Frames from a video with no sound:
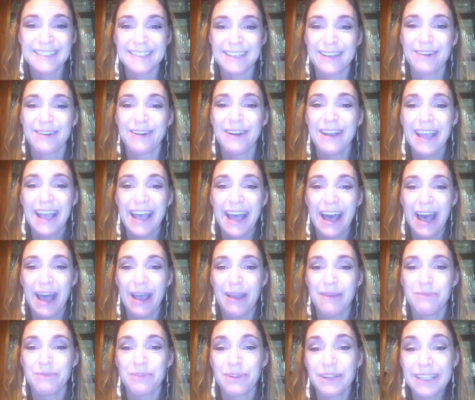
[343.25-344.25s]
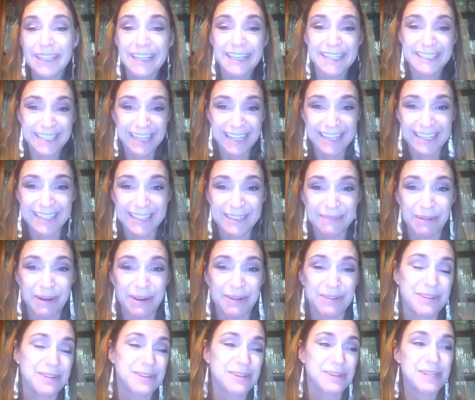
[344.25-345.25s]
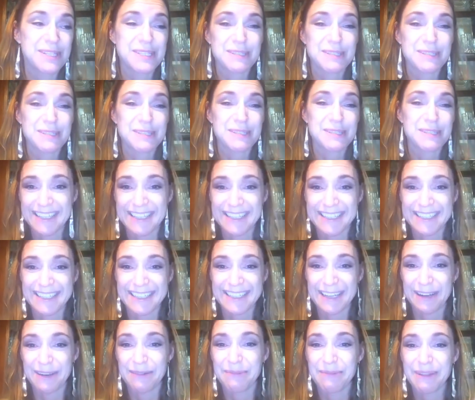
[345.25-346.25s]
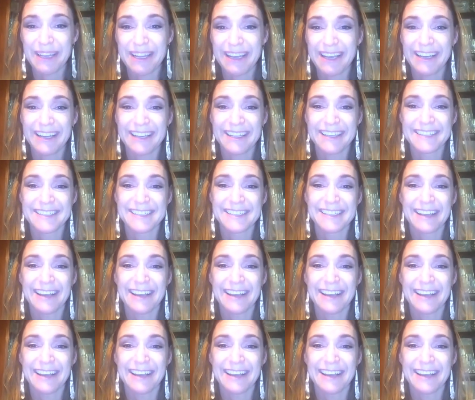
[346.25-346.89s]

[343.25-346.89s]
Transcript: So I'm really excited about Christmas this year because,